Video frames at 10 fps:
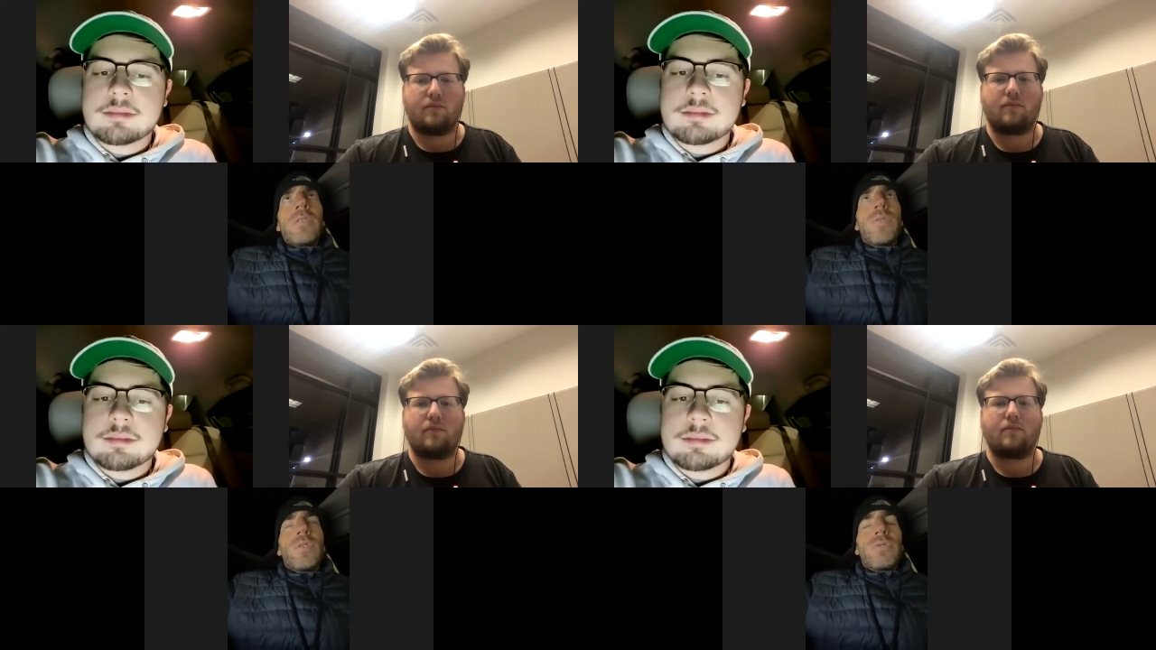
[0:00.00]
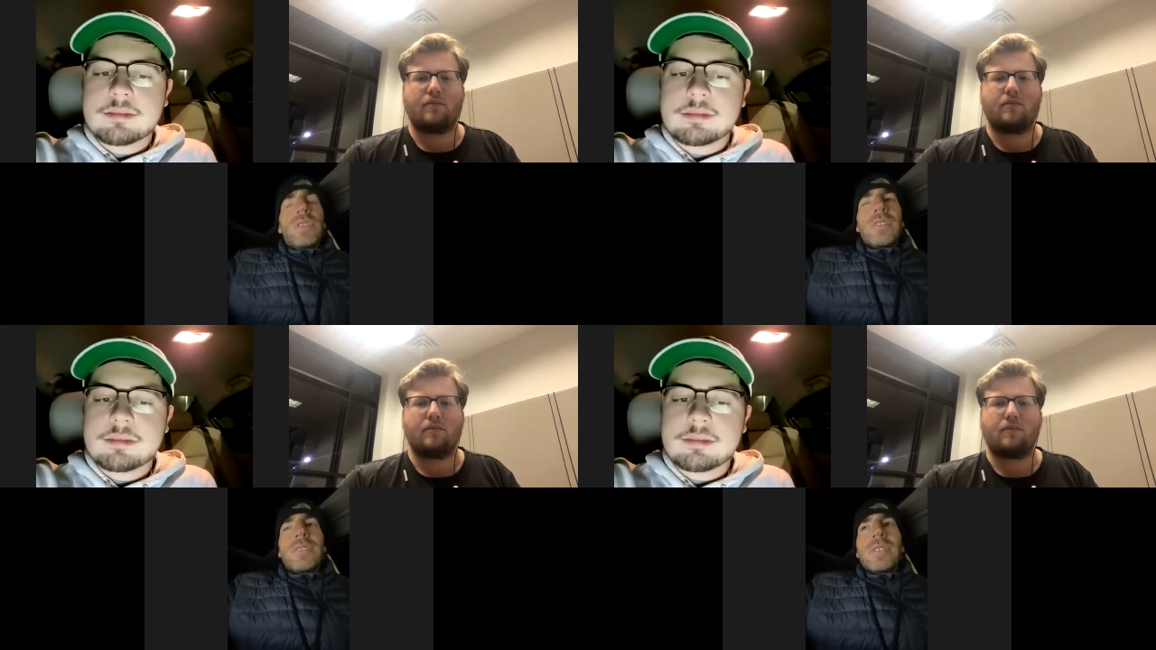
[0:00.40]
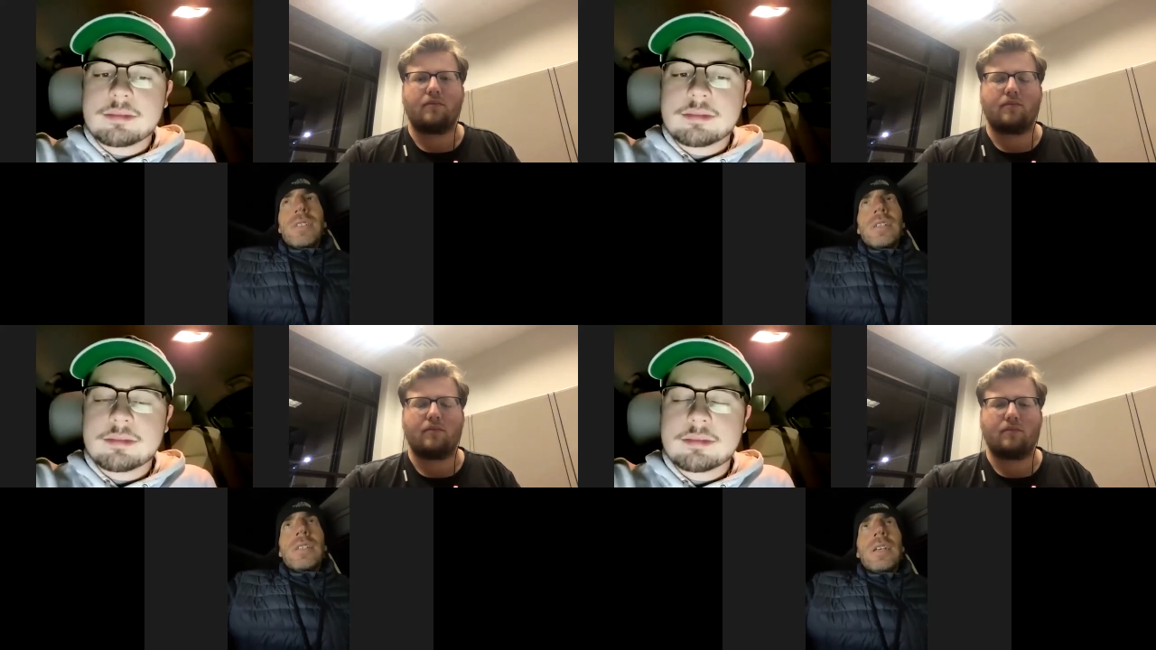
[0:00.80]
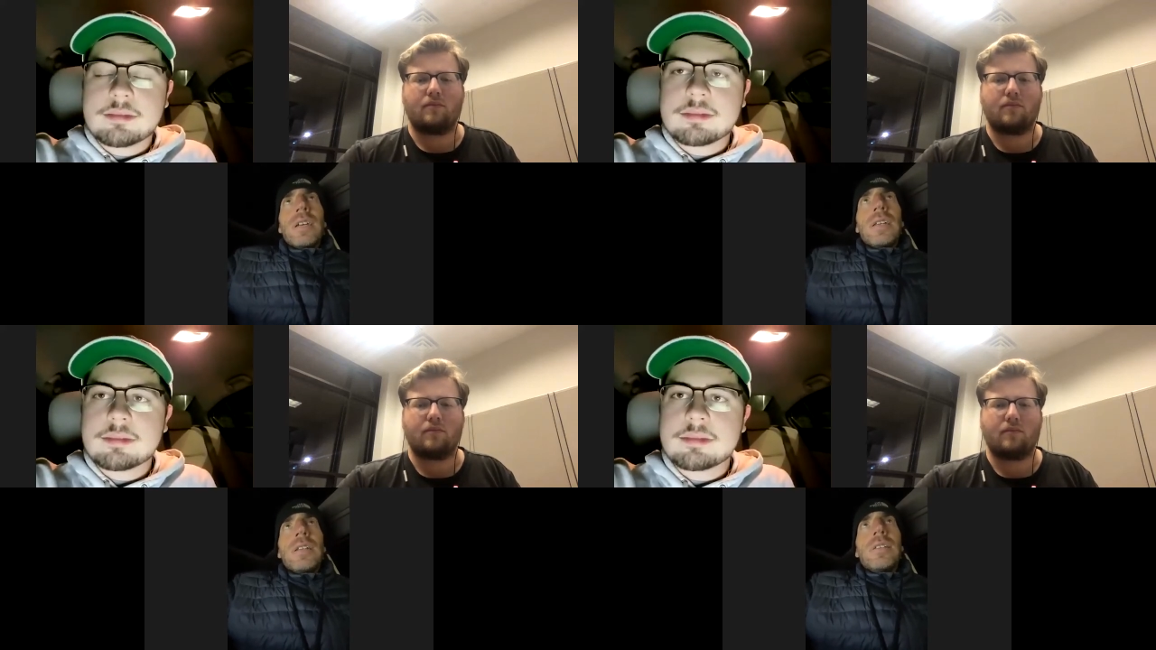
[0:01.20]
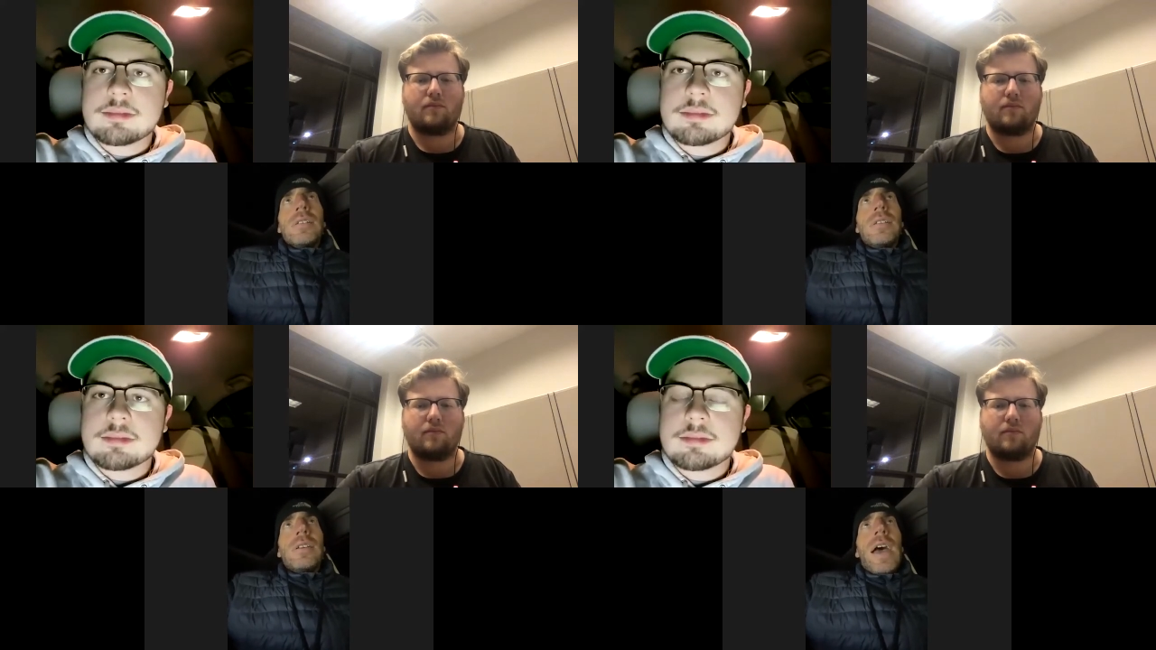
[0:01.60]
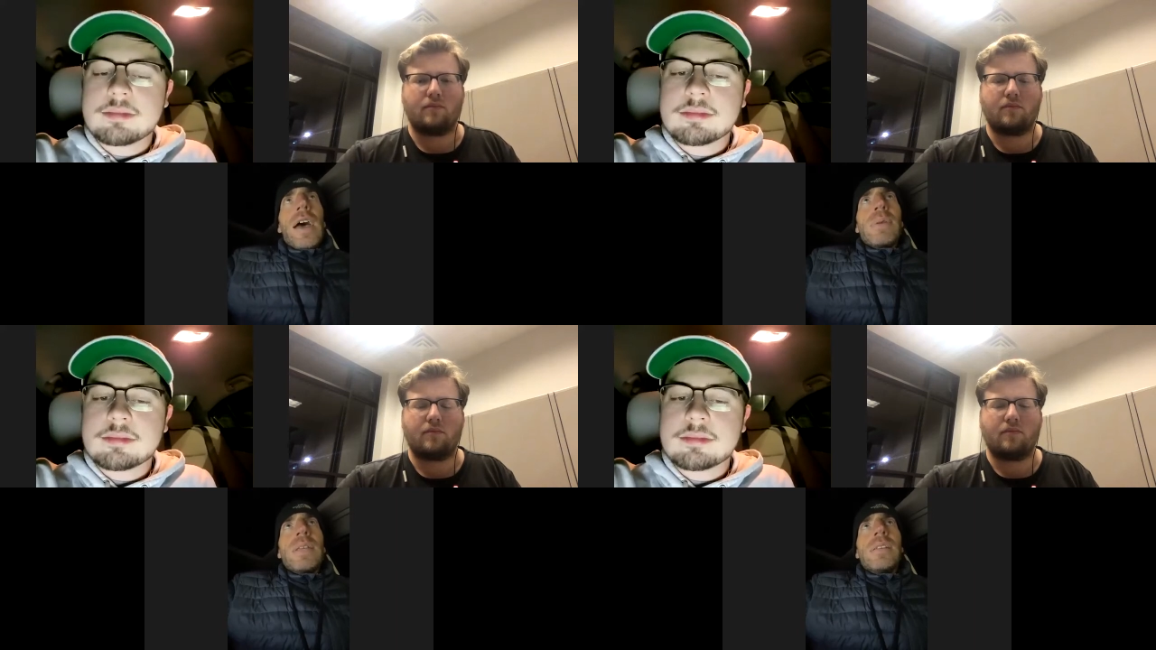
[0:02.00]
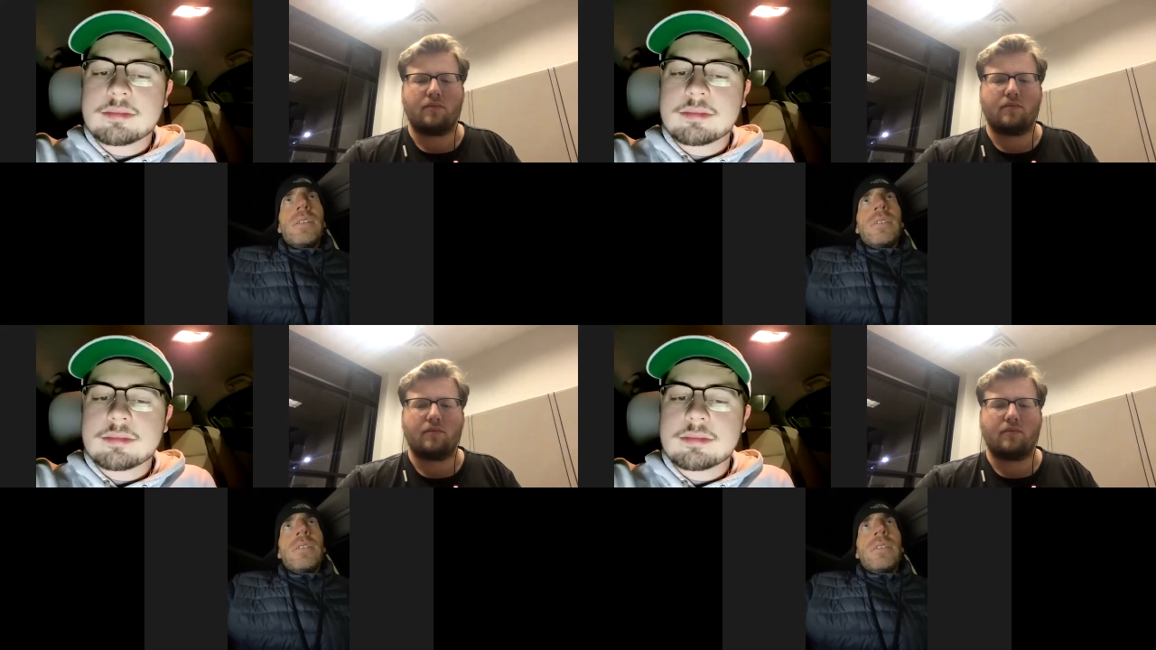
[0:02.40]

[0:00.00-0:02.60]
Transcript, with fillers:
Speaker 1: for a reason, and and yeah, I mean